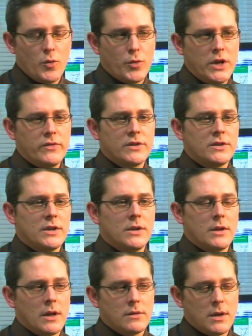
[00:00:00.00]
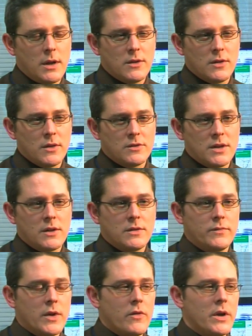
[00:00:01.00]
Previously, that data sat
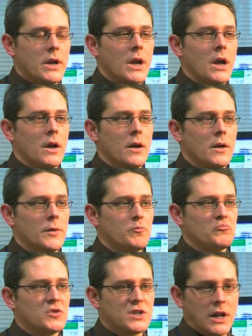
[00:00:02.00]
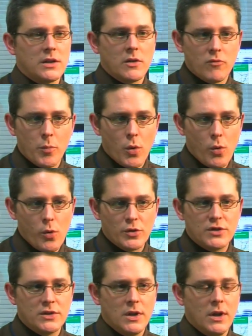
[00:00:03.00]
in very um, static
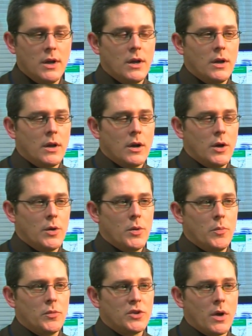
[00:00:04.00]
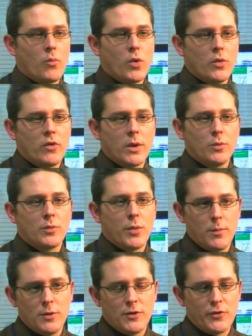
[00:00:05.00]
reports. Um, by the time we were able to
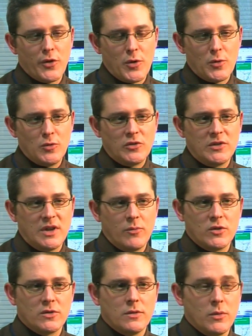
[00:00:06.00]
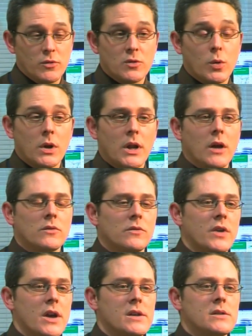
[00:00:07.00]
publish those, it was, it was quickly out
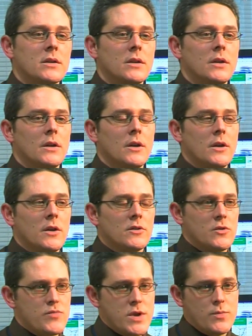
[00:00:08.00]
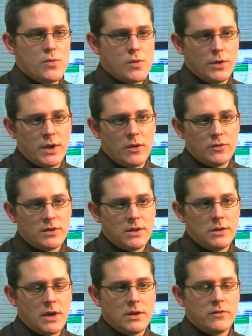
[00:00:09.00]
of date. So people can now
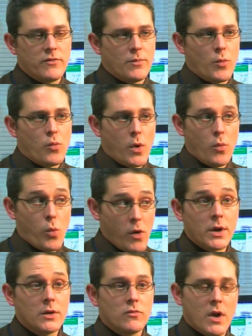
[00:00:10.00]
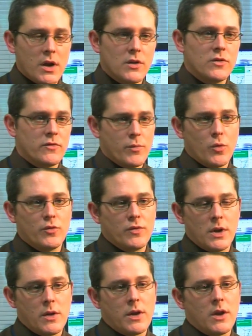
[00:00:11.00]
see data from a wide range of
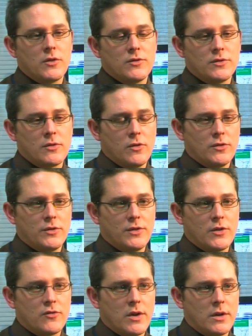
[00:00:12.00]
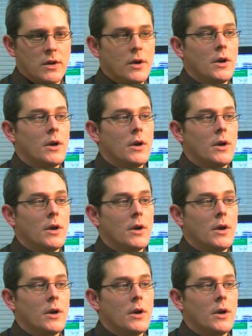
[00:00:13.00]
monitoring locations across the district